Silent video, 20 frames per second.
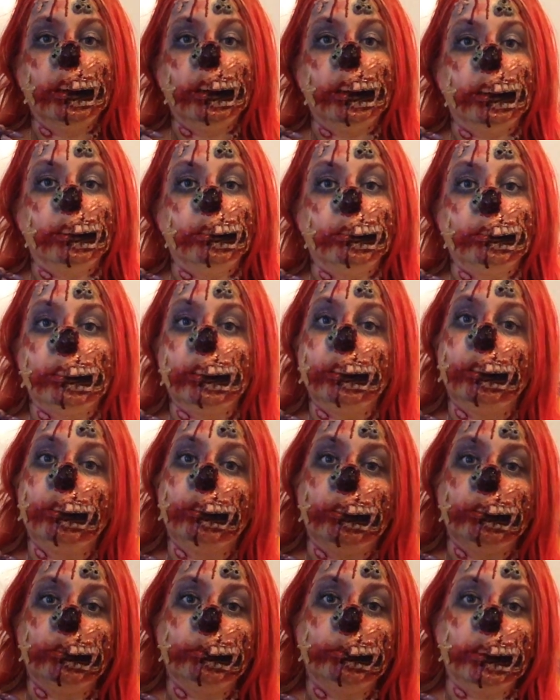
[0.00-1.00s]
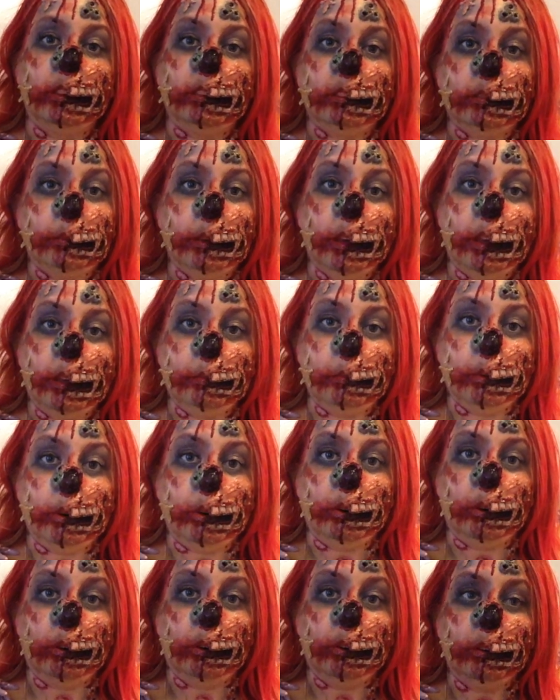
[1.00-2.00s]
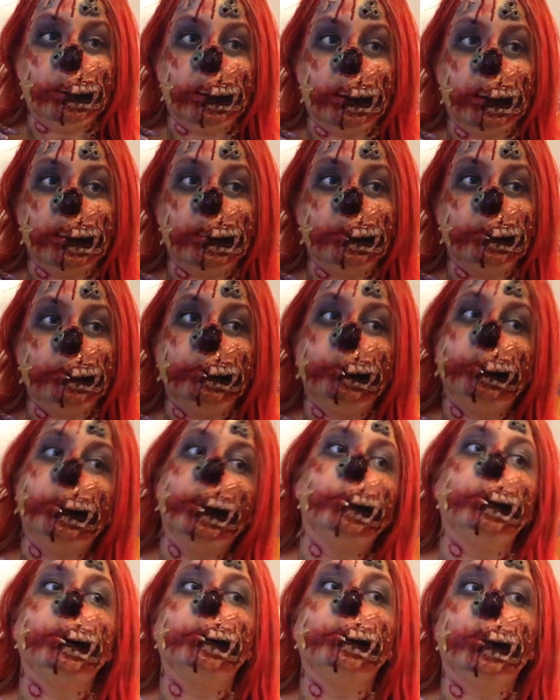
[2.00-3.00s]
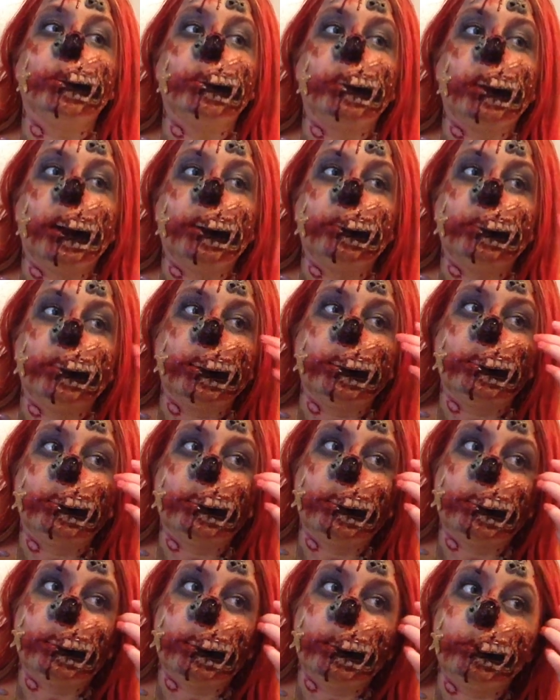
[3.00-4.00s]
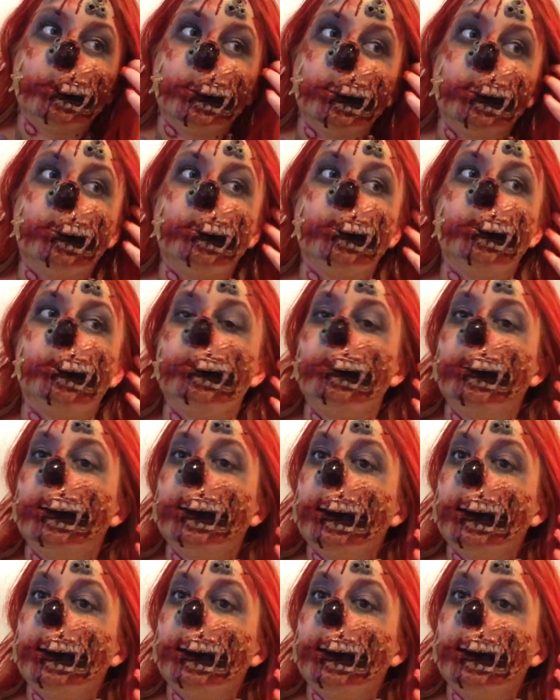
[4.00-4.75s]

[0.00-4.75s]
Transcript: it does encourage me to make more and be a bit more diverse, because I'm going to do